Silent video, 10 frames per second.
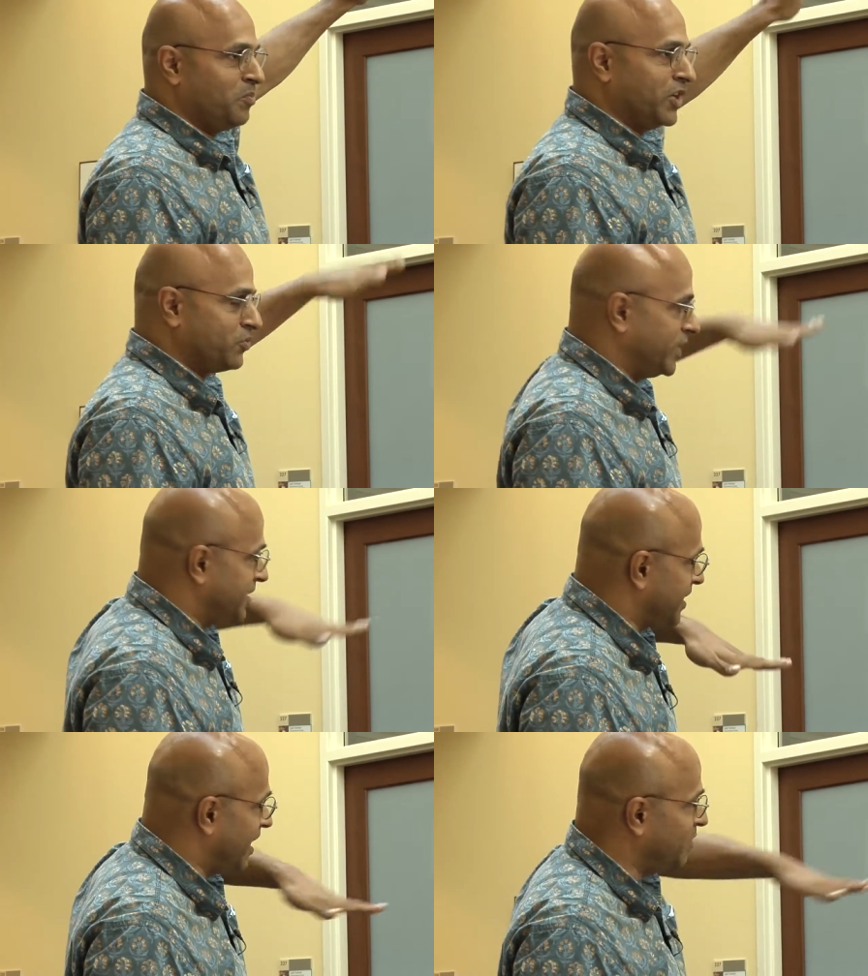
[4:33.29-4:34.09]

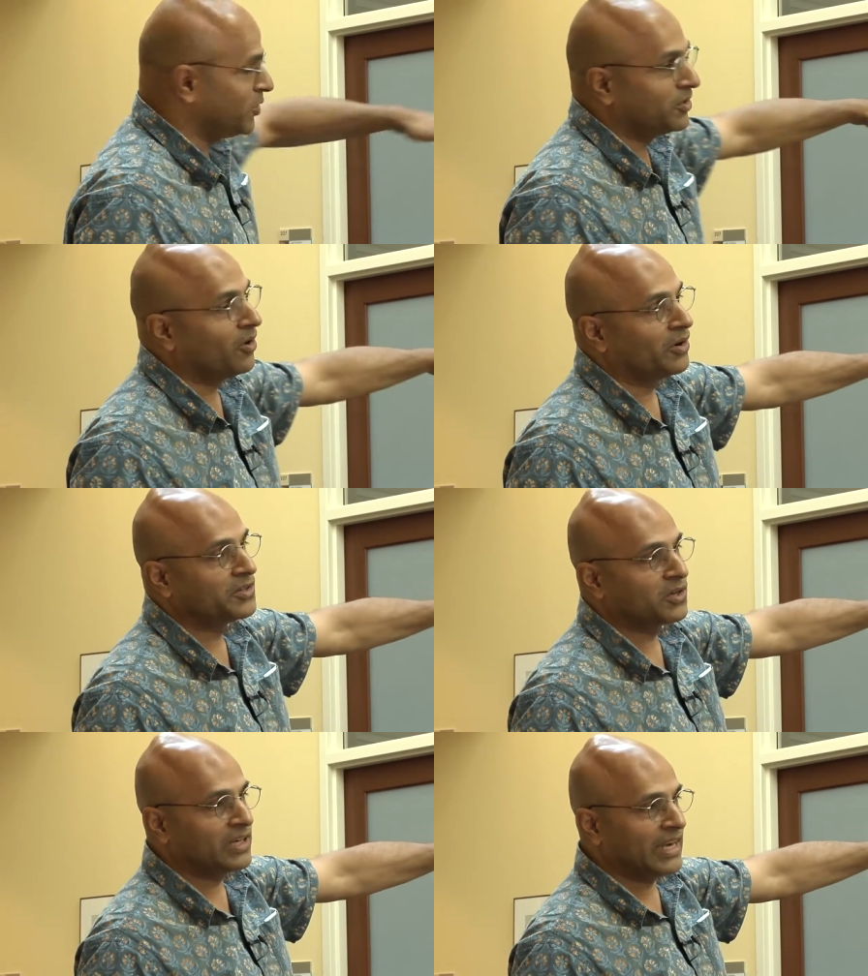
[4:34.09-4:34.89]
between time on the
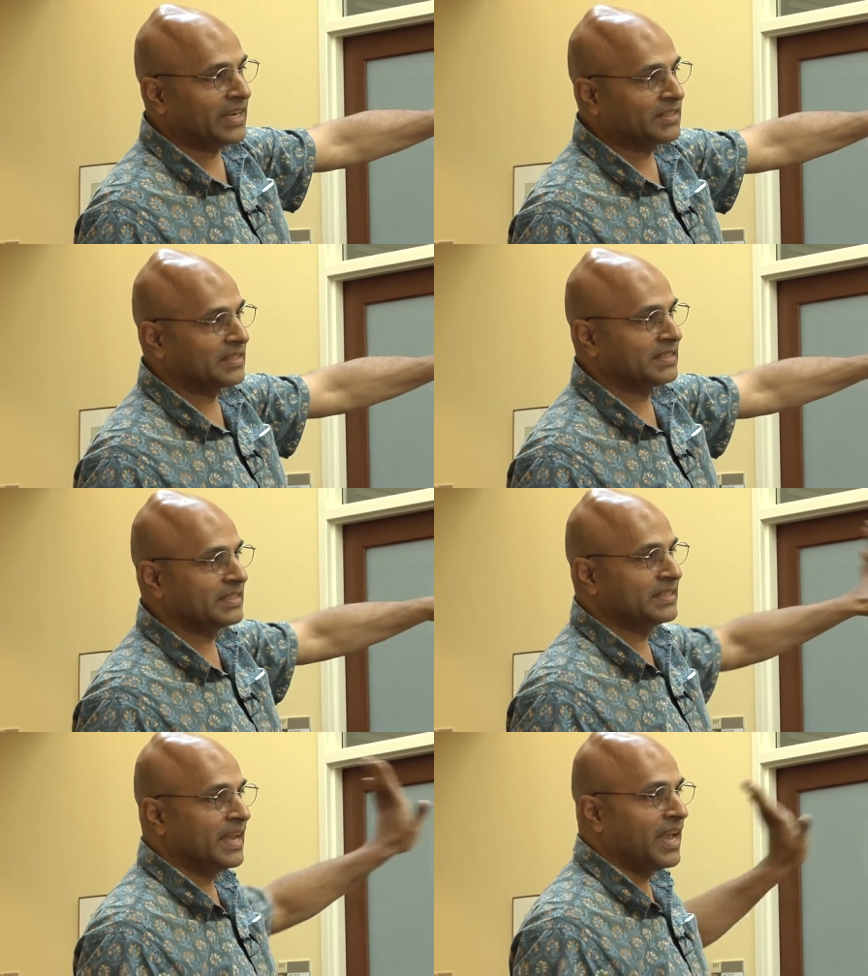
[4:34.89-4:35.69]
horizontal
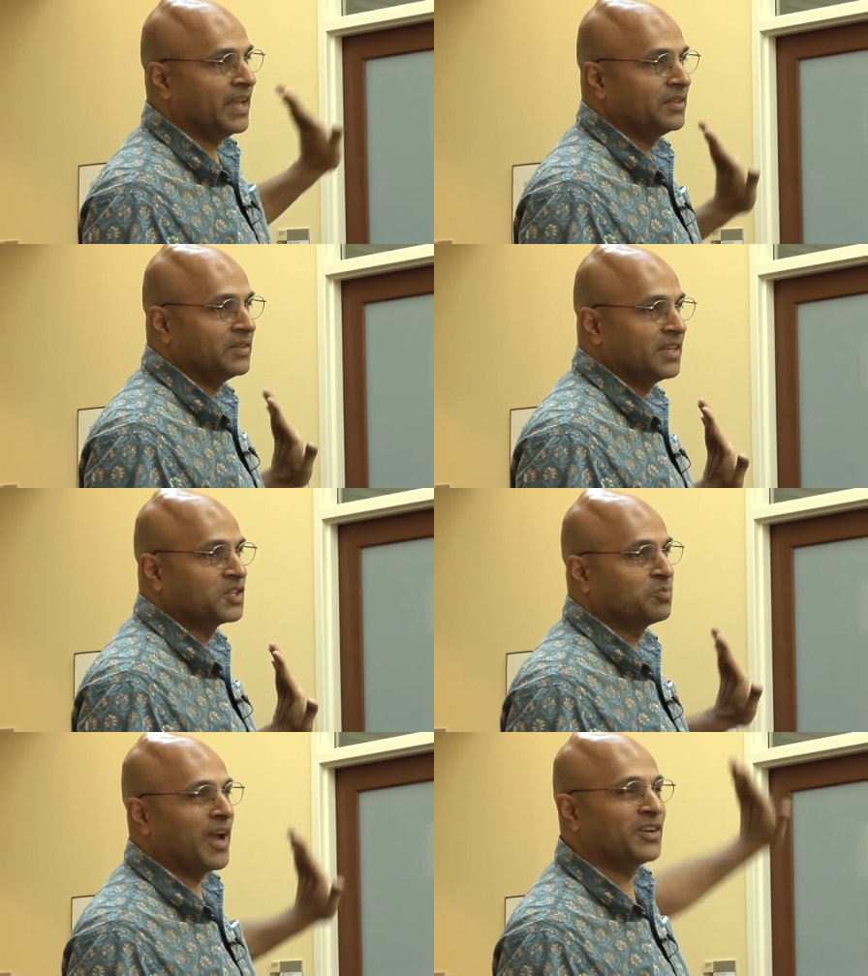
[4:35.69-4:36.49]
axis and the
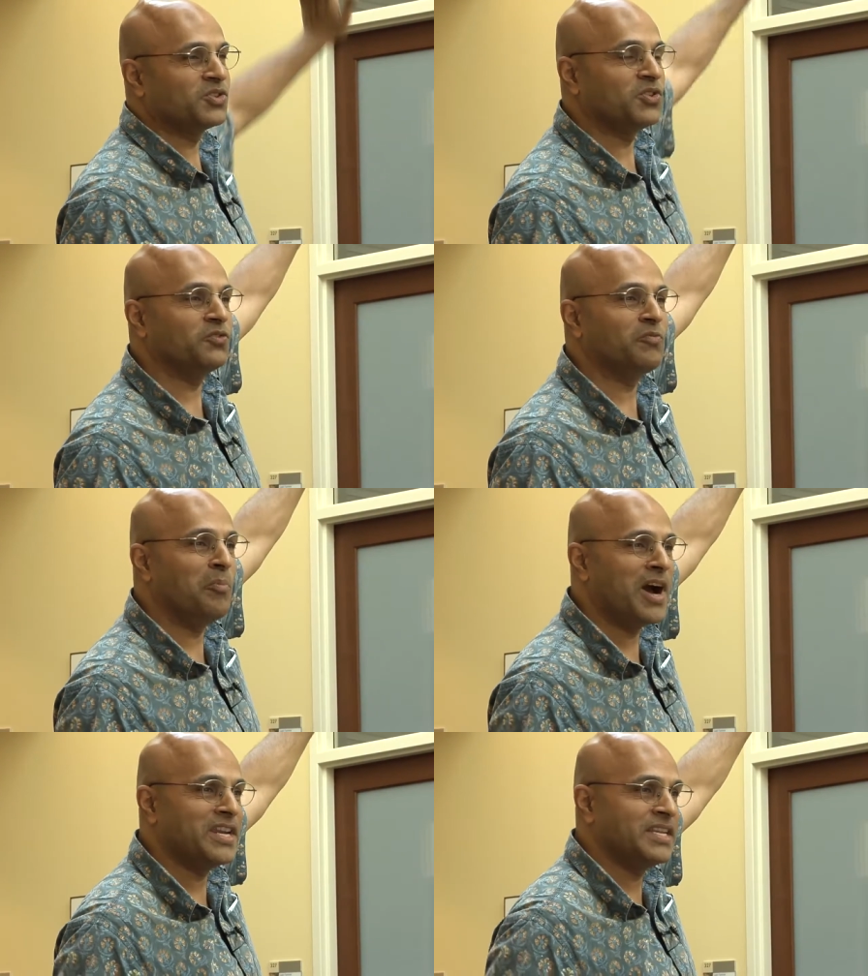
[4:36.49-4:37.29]
expansion of
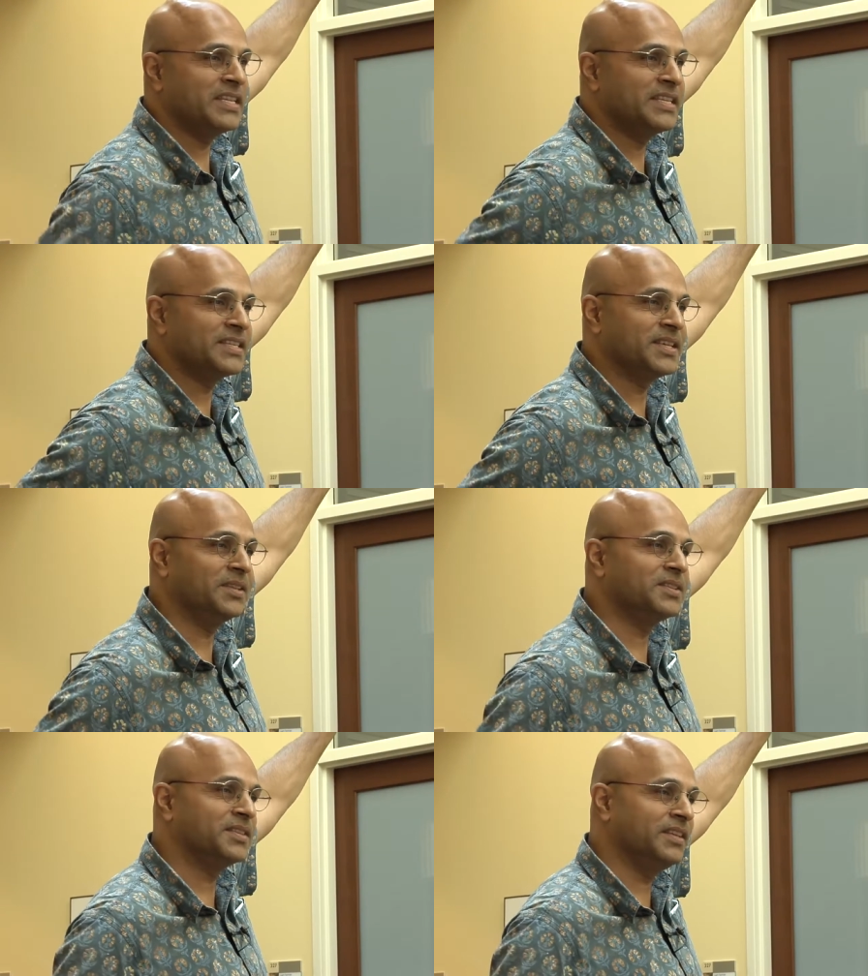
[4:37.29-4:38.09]
money
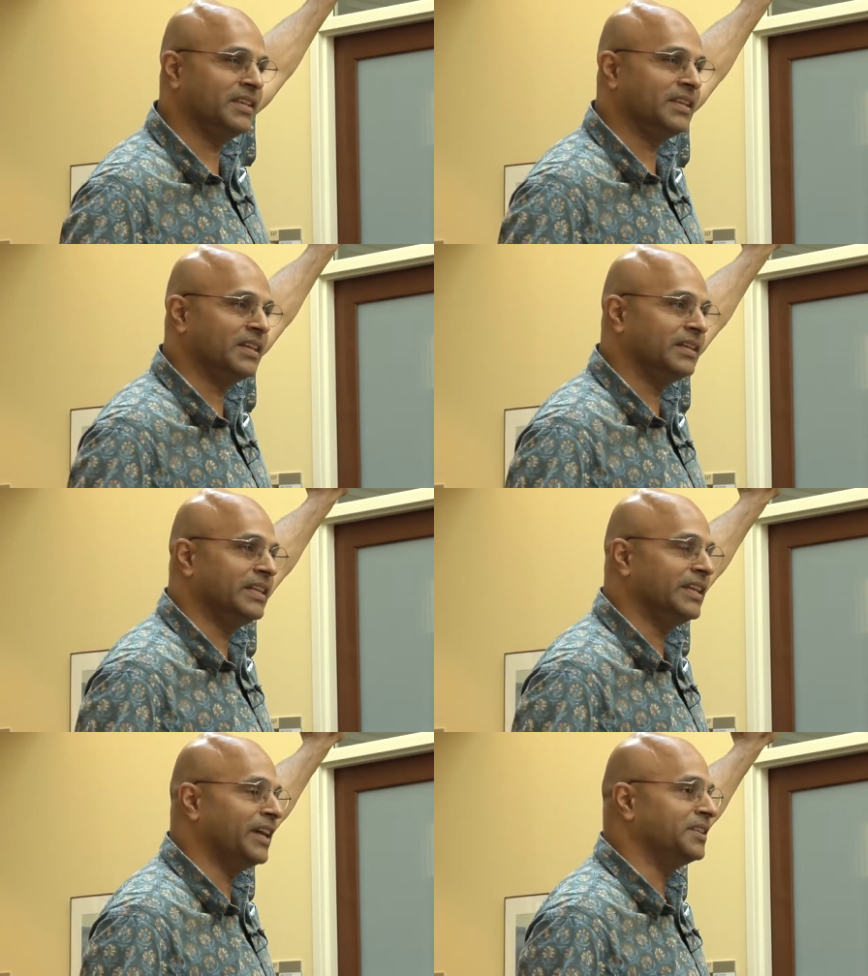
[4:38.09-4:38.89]
since the
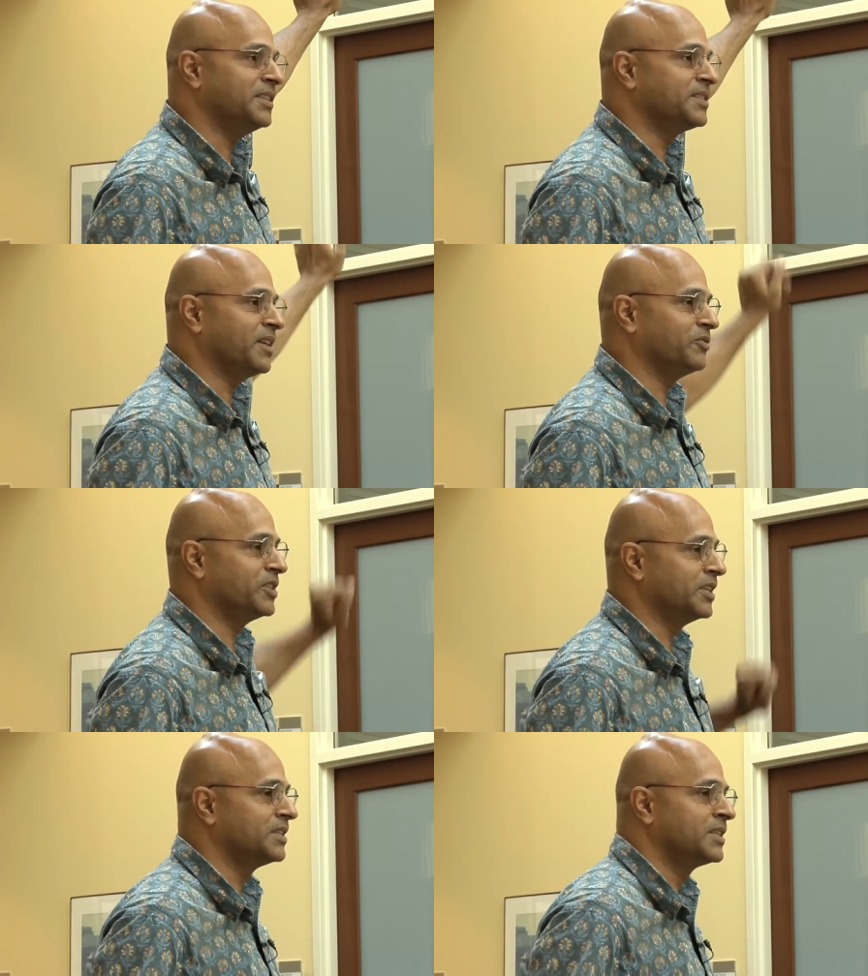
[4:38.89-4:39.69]
early
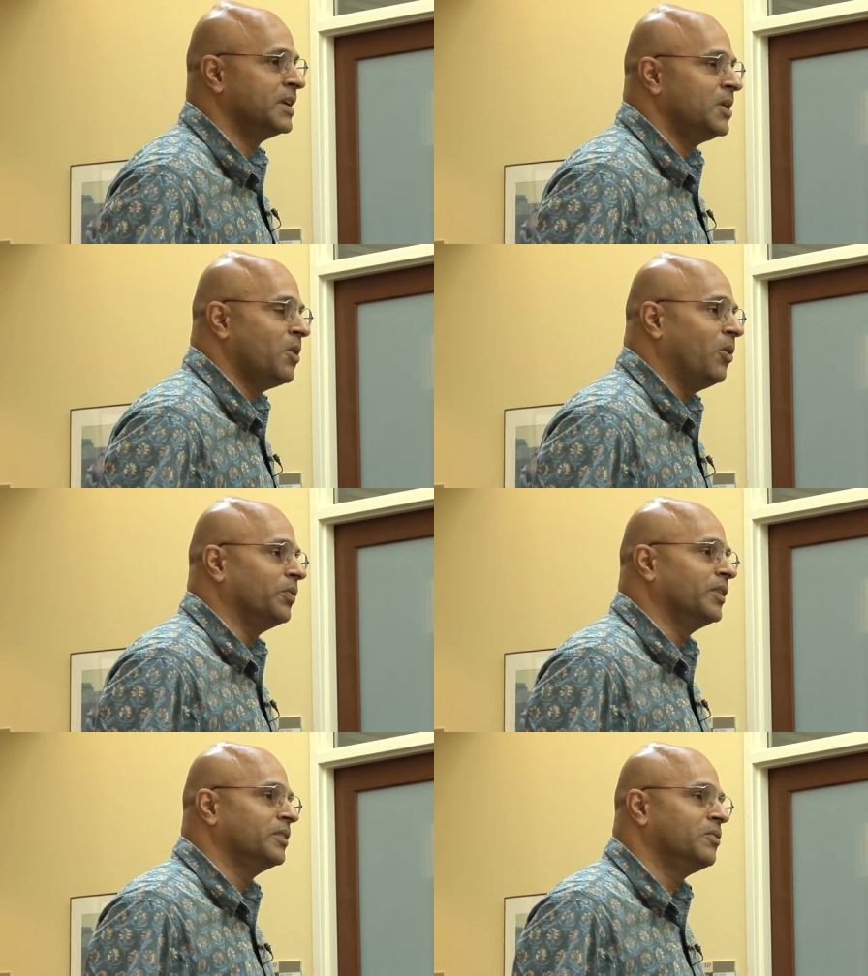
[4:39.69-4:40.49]
1970s
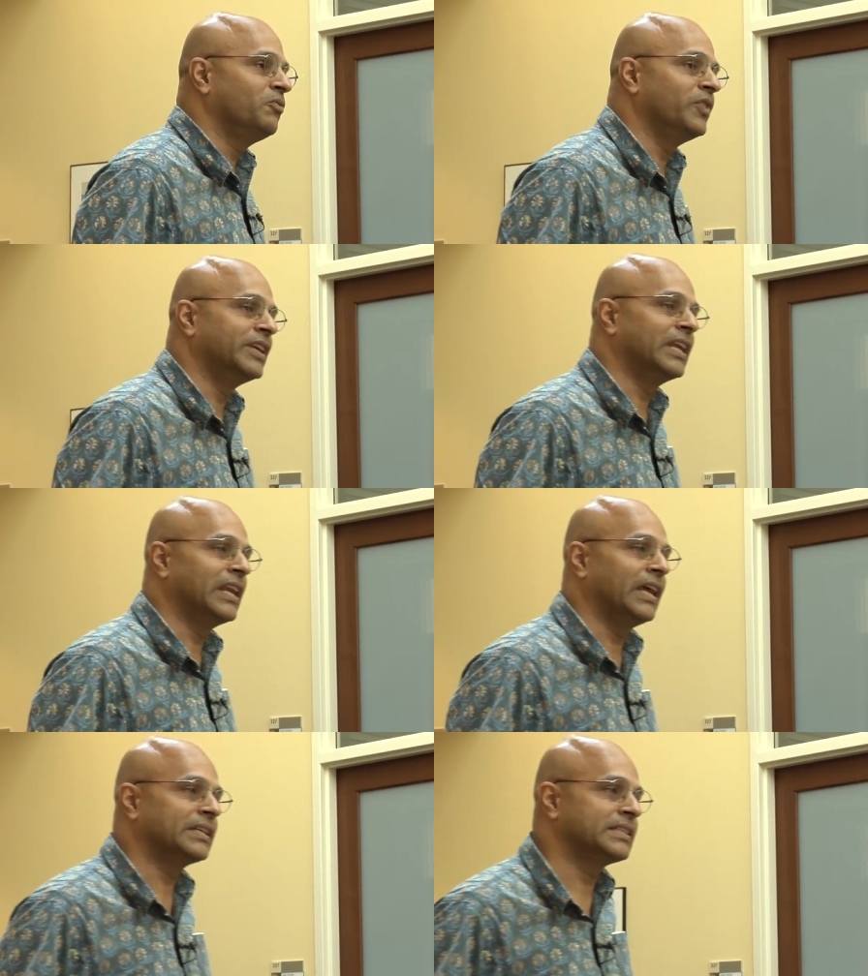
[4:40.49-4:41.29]
on the
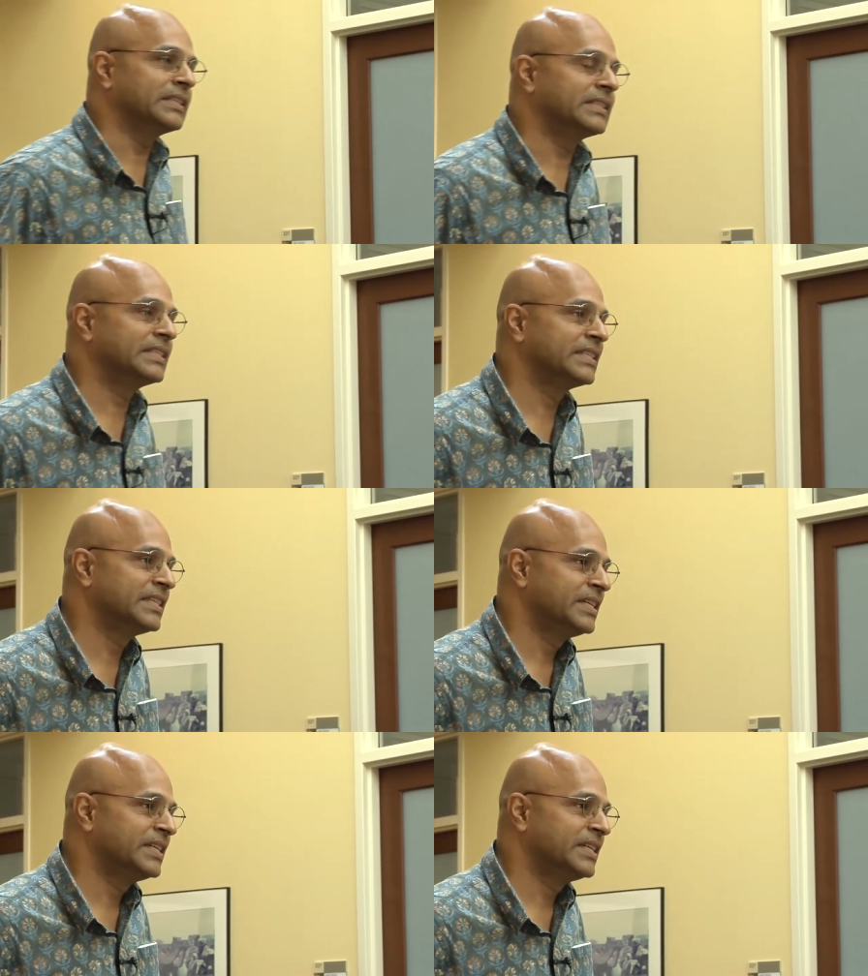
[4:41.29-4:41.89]
vertical axis,